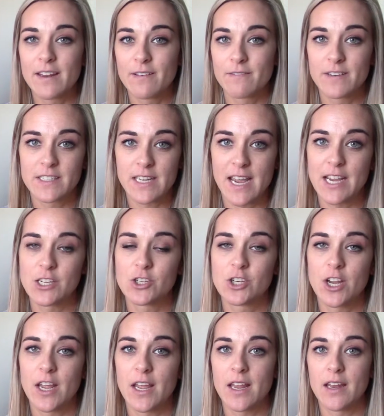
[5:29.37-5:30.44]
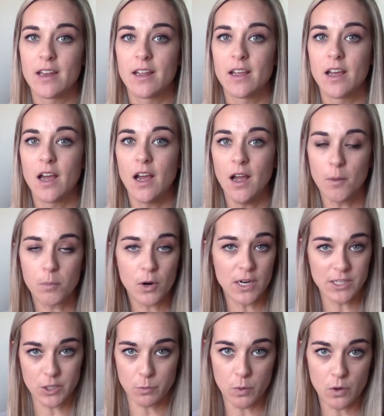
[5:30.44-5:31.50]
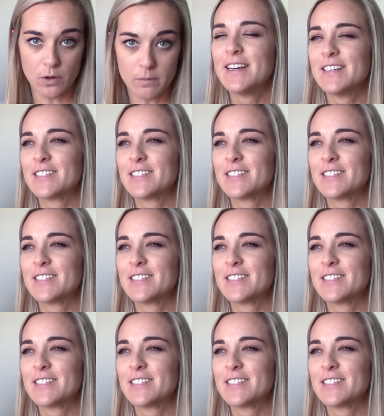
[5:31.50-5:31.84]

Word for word: invitation printable.